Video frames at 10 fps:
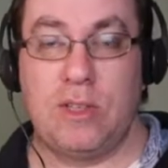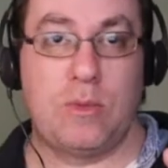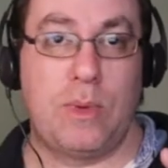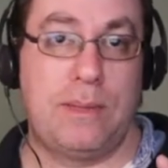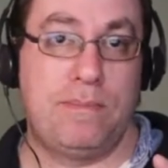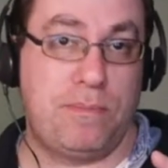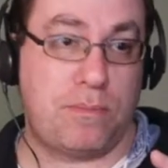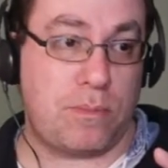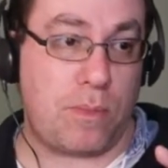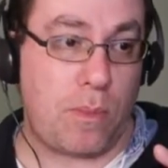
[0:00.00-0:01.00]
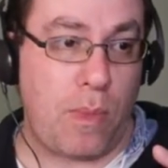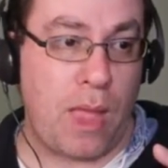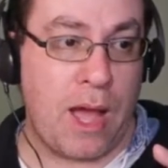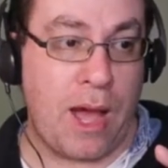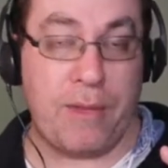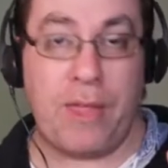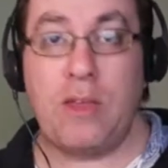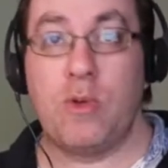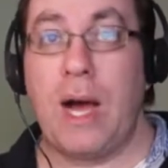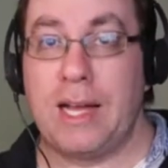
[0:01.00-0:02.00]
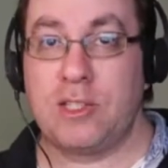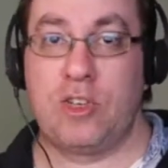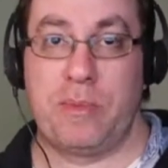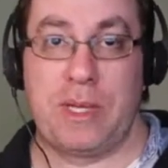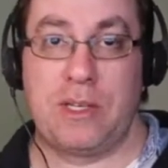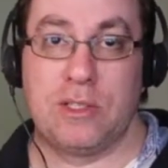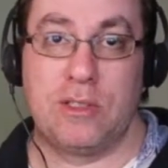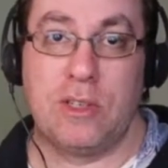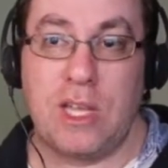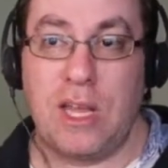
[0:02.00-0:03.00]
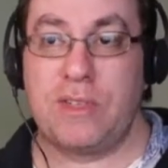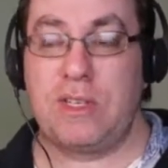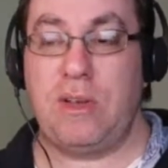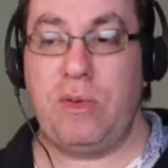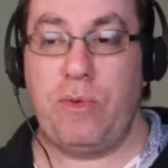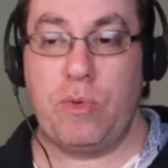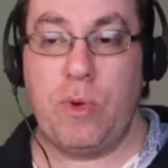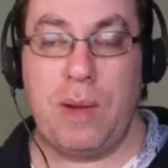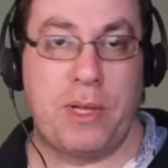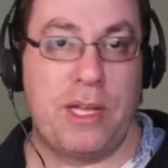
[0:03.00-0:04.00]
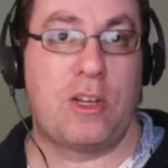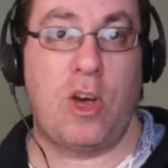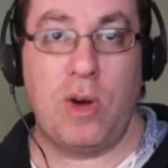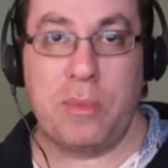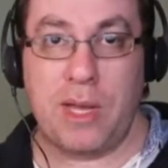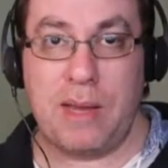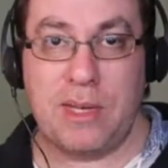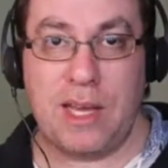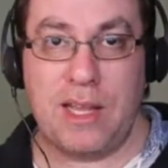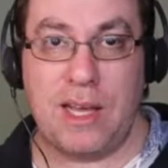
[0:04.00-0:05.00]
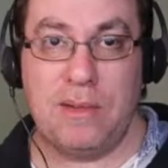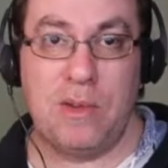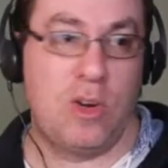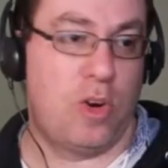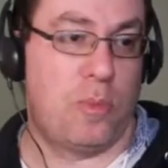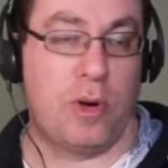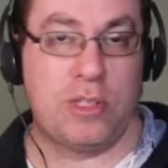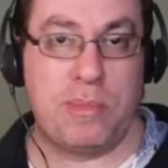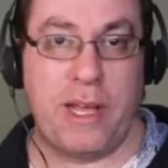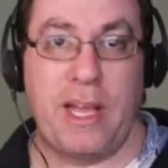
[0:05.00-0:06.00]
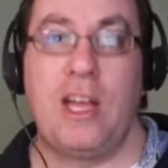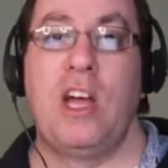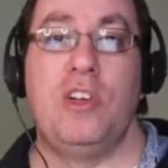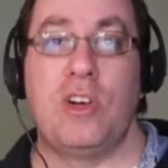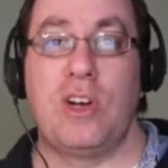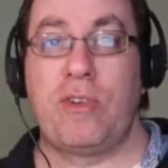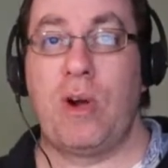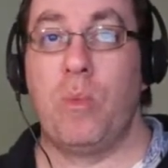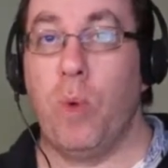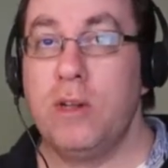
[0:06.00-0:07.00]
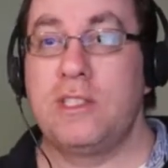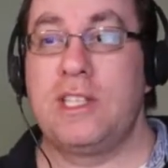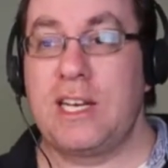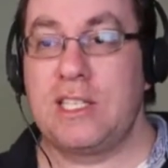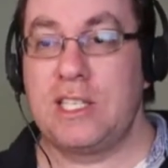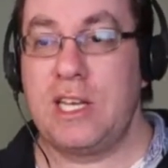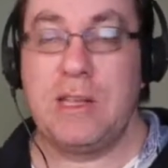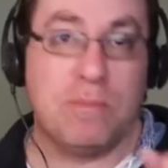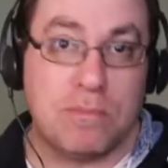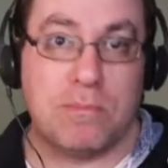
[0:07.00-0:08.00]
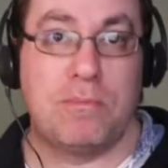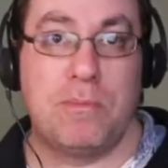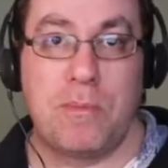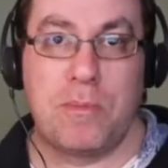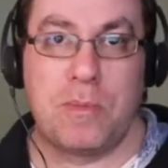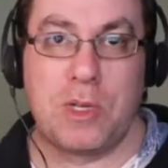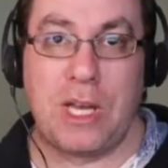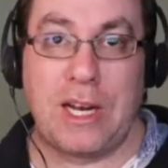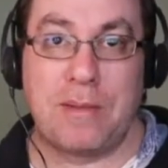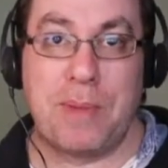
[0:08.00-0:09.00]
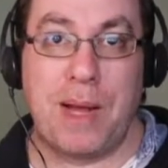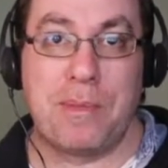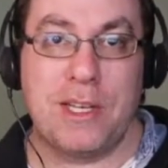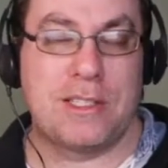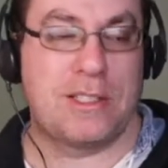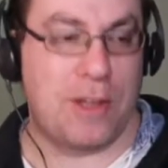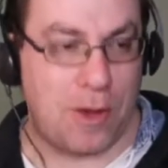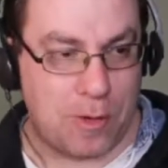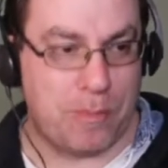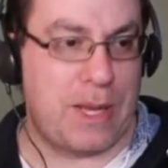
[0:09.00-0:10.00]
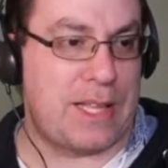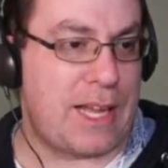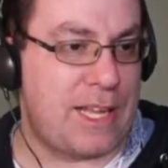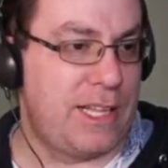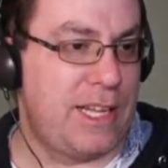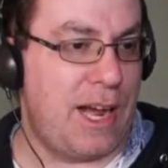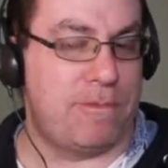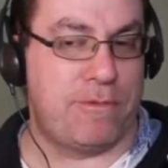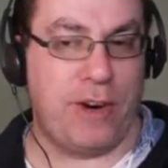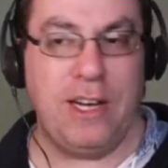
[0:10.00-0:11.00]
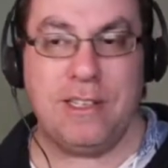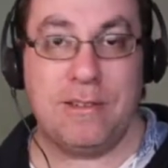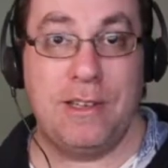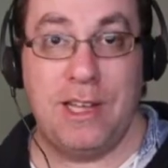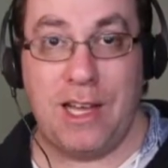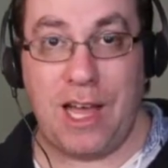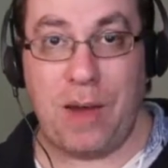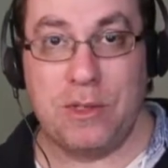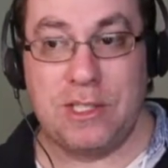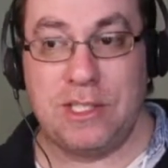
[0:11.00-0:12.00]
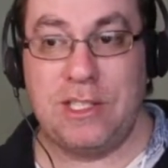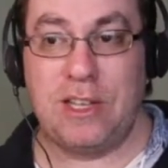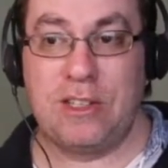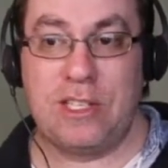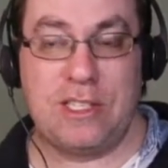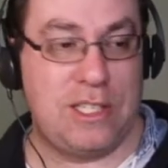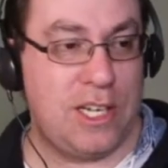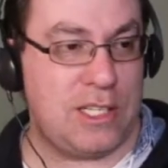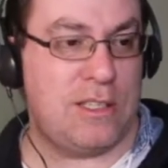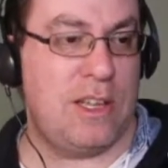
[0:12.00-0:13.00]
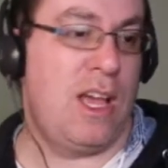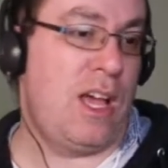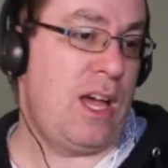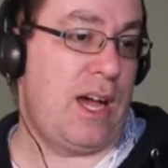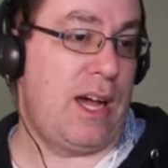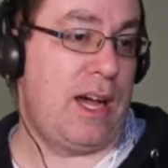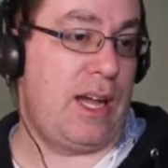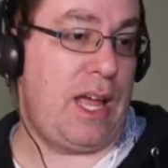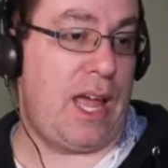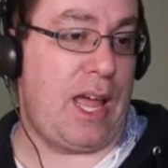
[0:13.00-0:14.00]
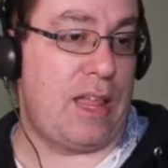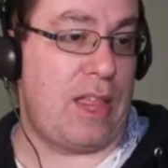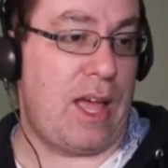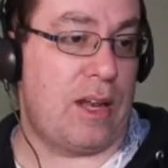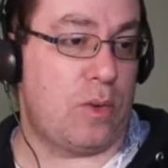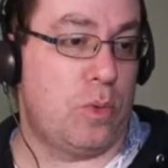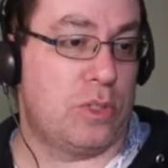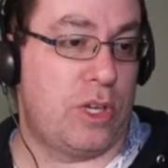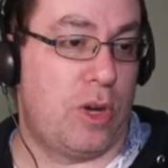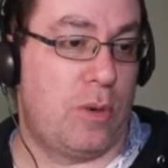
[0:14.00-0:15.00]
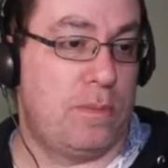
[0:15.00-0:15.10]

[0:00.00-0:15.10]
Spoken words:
one, that you are streaming, because if you are playing a co-op game together or multiplayer, not everyone wants to actually get out in public, so make that clear up front. I would certainly suggest, and that also